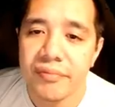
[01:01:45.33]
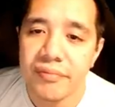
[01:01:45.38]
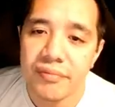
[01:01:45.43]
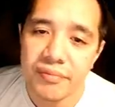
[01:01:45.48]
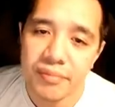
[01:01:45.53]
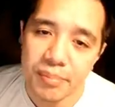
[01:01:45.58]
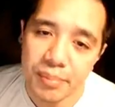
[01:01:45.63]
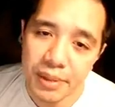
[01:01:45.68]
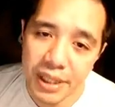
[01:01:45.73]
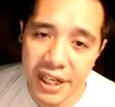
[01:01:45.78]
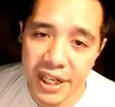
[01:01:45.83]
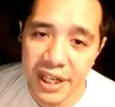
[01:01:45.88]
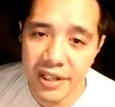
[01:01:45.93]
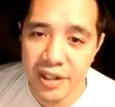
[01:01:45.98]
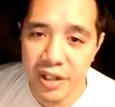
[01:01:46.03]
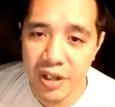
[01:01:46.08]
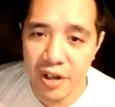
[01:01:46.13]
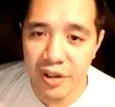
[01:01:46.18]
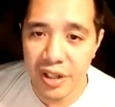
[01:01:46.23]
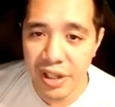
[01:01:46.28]
Blade,
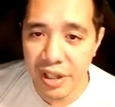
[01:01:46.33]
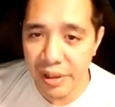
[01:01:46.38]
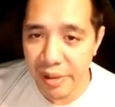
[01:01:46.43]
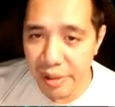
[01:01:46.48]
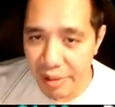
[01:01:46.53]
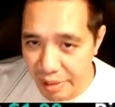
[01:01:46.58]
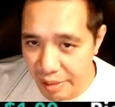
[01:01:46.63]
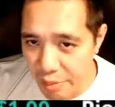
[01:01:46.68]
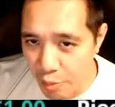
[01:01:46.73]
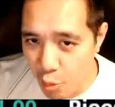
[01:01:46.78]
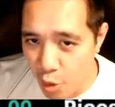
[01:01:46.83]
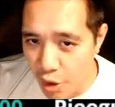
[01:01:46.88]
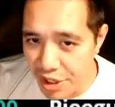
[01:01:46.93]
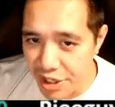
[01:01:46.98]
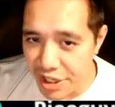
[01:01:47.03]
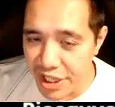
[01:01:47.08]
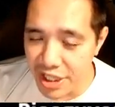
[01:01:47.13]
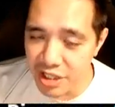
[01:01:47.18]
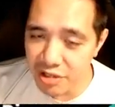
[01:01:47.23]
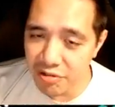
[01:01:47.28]
you know, one of
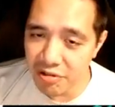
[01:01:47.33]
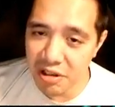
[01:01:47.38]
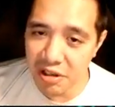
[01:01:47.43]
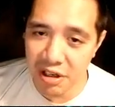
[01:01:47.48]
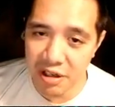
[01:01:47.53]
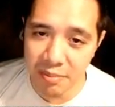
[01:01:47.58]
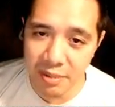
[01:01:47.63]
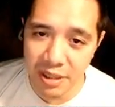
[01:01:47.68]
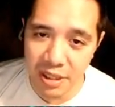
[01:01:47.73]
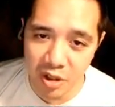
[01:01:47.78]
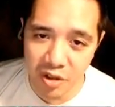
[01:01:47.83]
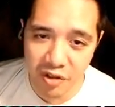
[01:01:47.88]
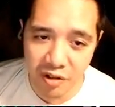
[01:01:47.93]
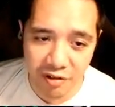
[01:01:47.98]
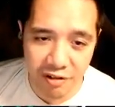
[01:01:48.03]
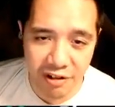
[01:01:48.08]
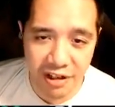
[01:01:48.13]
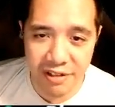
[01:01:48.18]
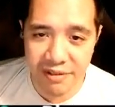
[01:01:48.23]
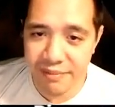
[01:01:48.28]
these 3 are going to be useful,
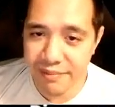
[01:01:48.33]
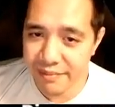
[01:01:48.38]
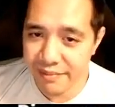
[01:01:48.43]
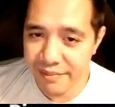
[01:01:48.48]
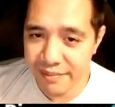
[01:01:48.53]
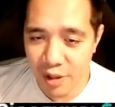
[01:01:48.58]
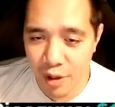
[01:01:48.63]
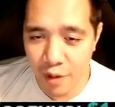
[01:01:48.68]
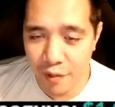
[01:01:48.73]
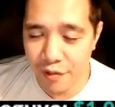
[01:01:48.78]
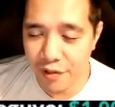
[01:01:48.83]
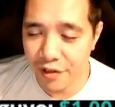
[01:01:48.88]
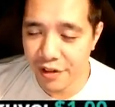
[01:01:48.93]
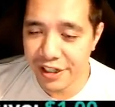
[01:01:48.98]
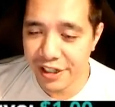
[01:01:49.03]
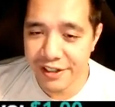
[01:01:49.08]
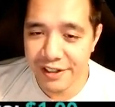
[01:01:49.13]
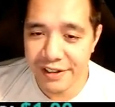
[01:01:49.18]
right? Hopefully.